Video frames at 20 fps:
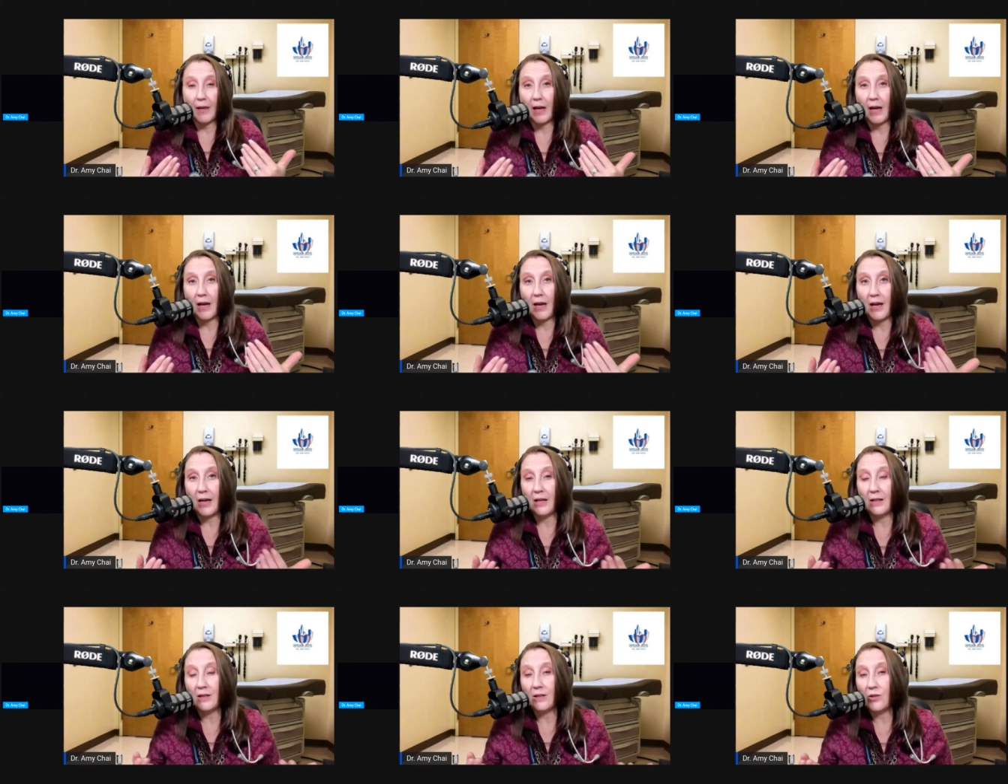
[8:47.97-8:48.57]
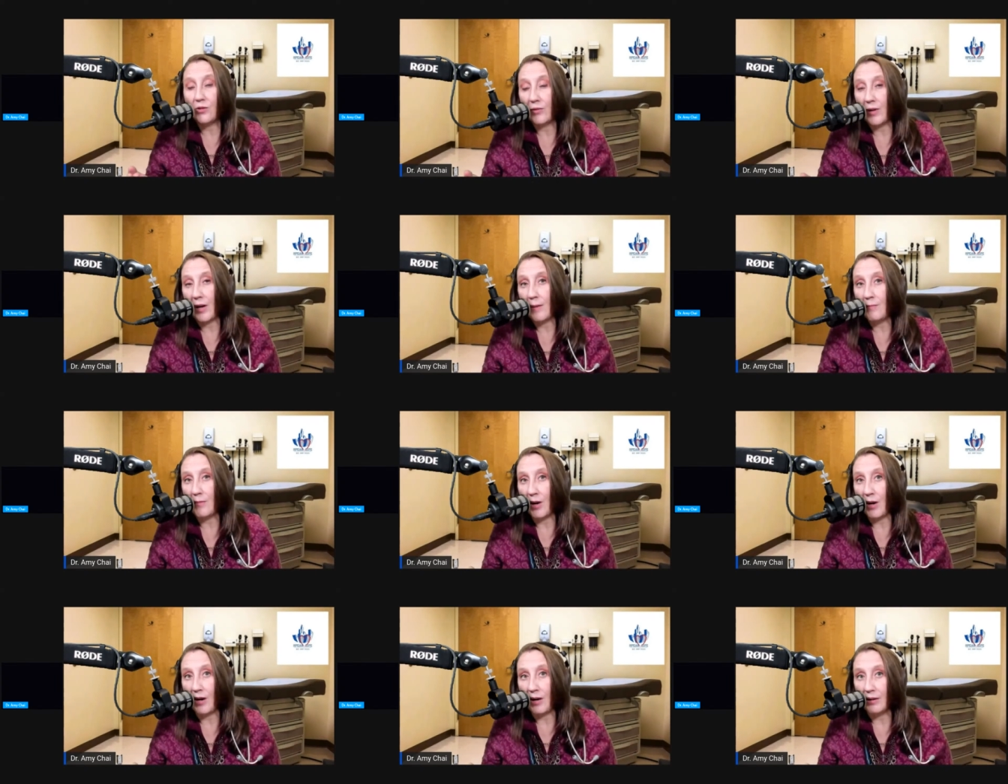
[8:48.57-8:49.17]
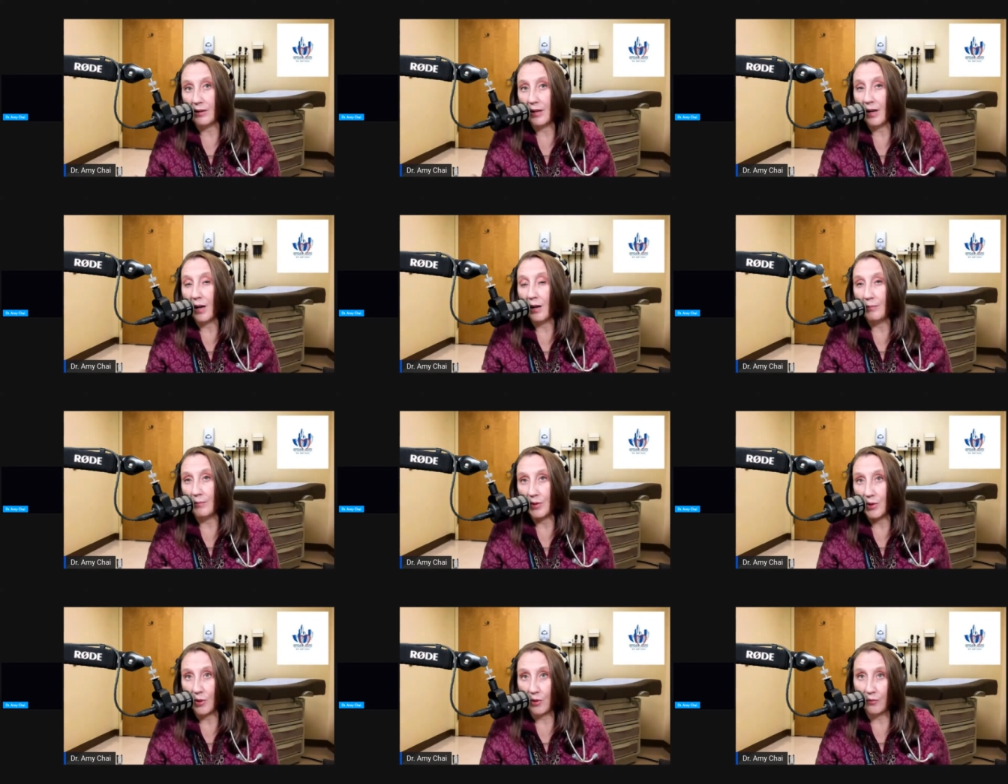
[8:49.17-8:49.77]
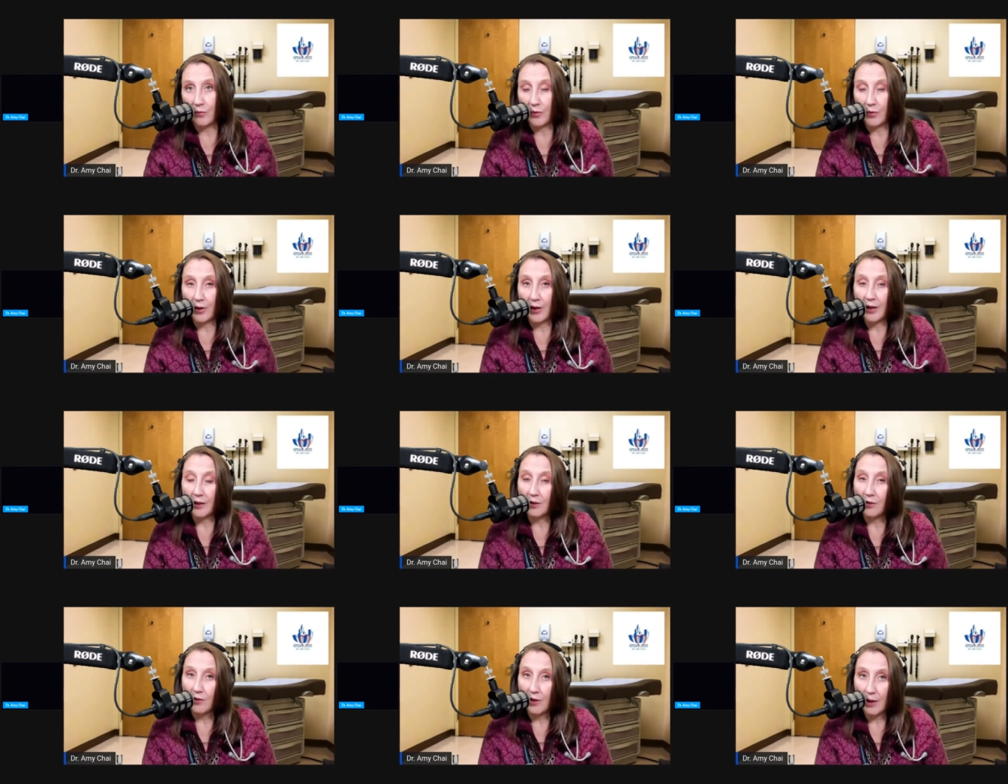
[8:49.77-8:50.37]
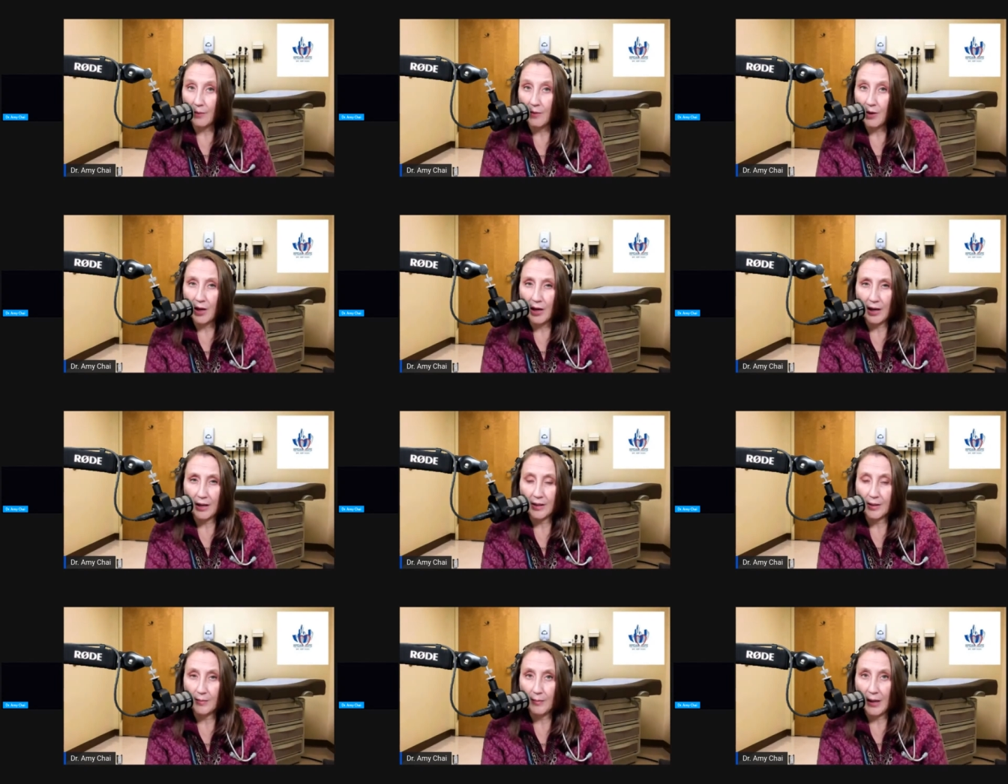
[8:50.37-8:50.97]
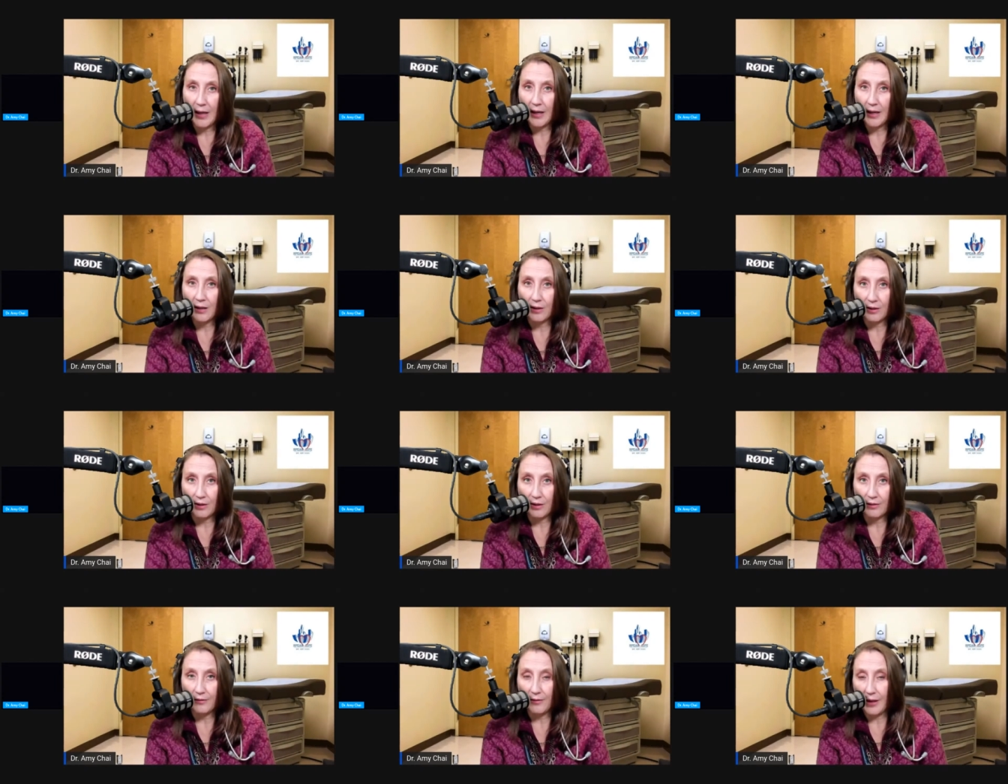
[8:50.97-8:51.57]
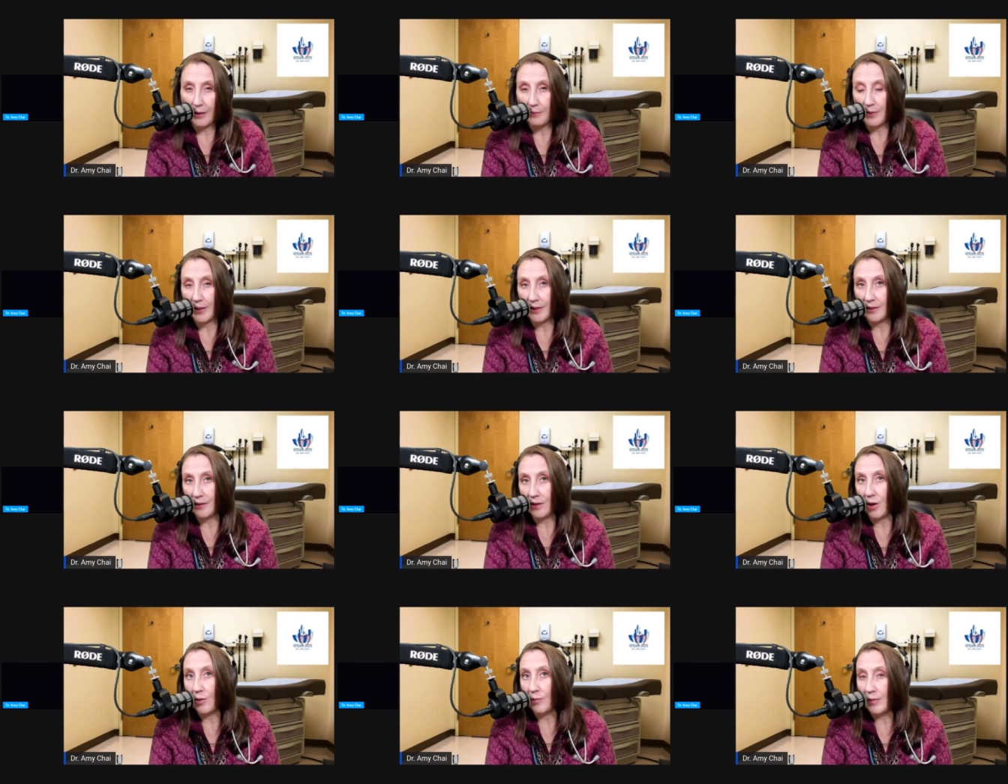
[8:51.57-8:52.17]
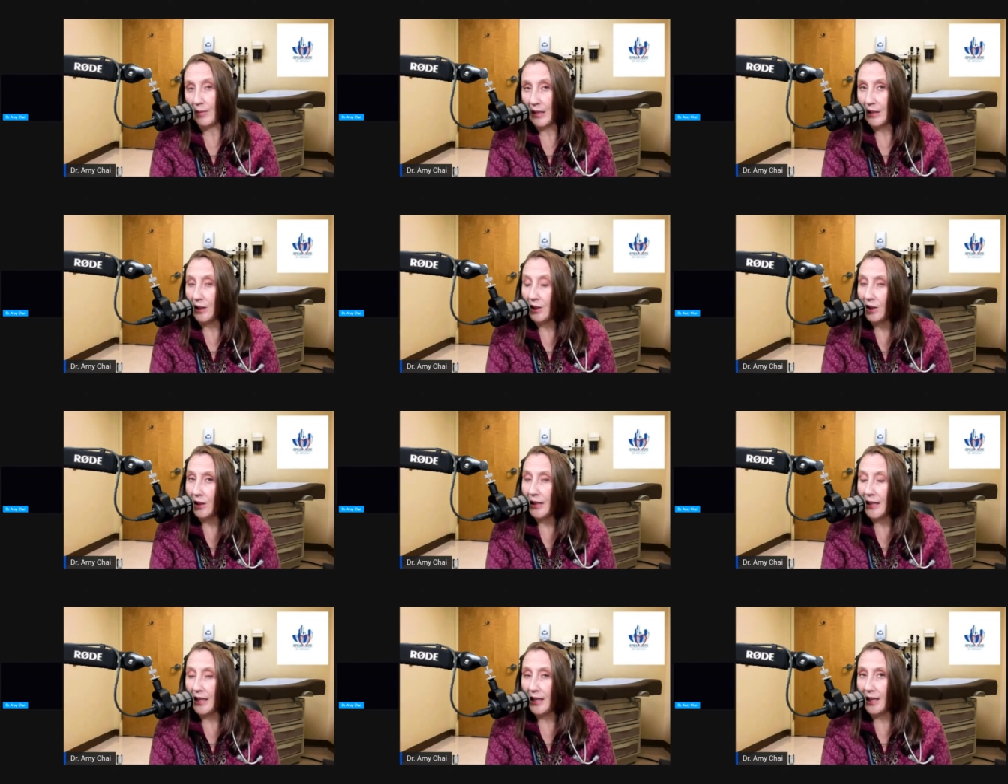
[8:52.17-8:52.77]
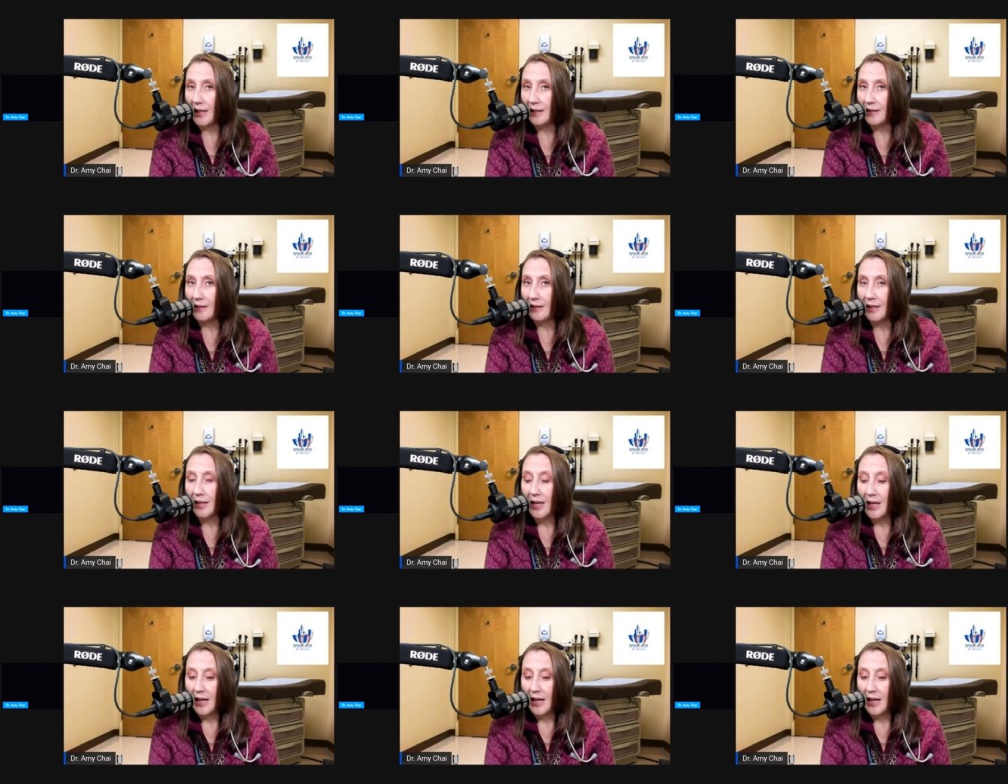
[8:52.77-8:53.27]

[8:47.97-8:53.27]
and grandma comes over and grandma has made her famous homemade cookies,